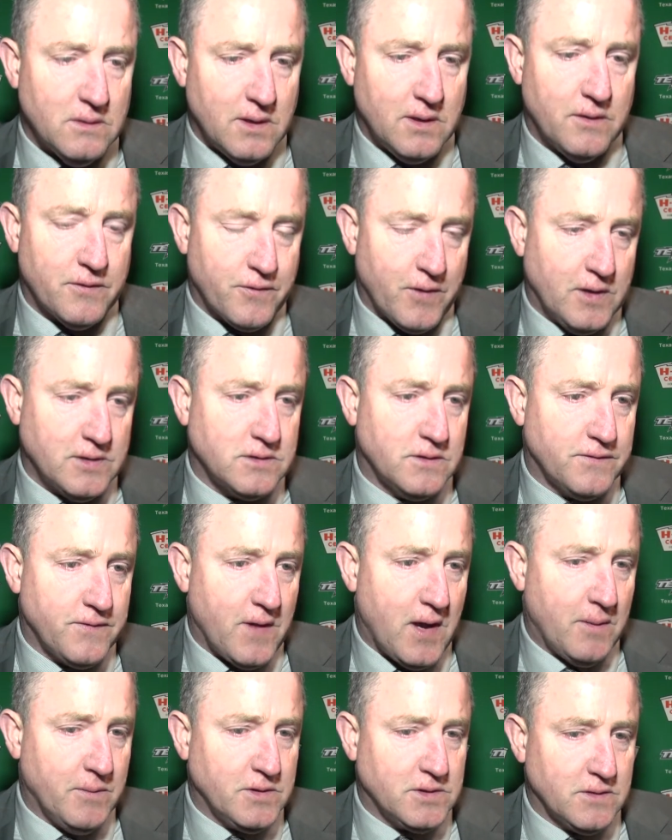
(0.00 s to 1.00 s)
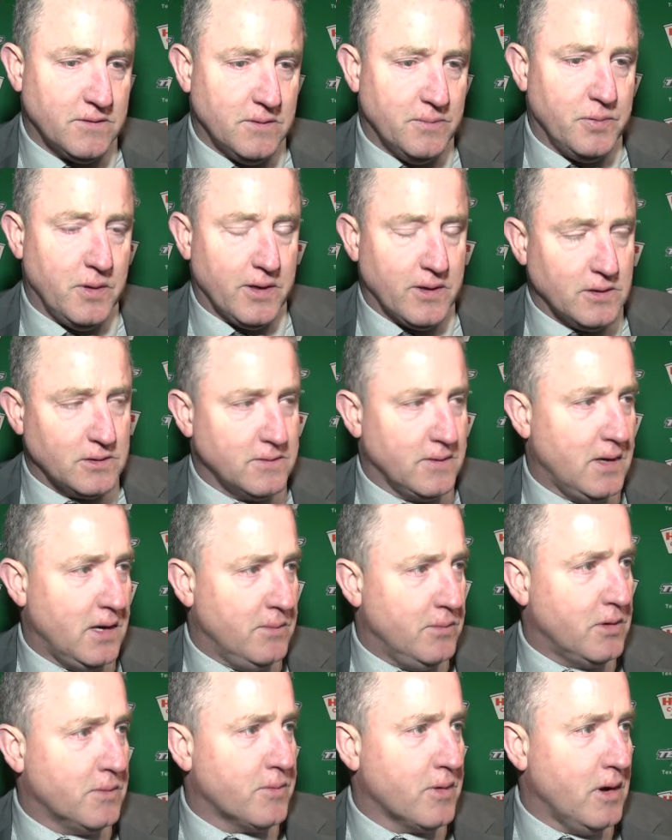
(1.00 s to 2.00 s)
and the friends and families of the players of the
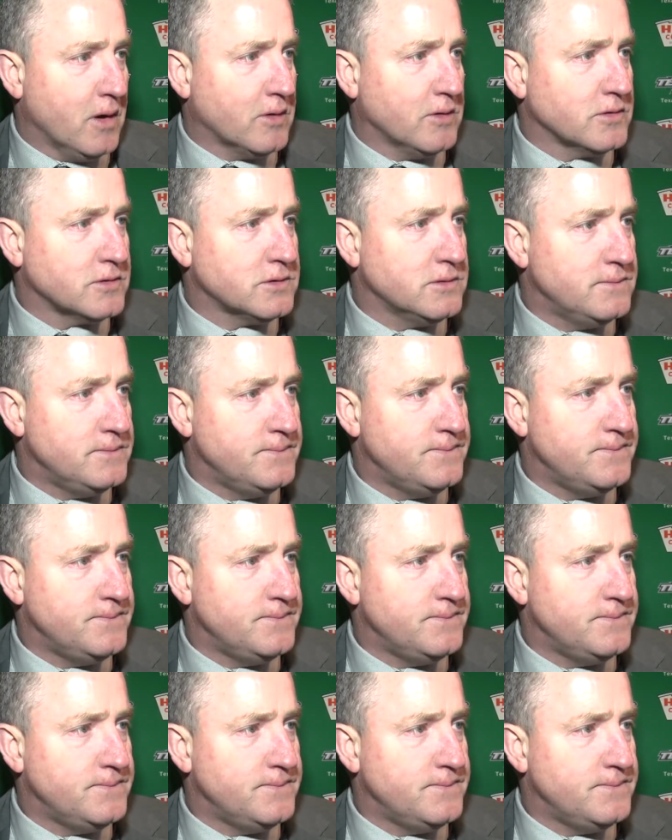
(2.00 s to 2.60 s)
Humboldt Broncos.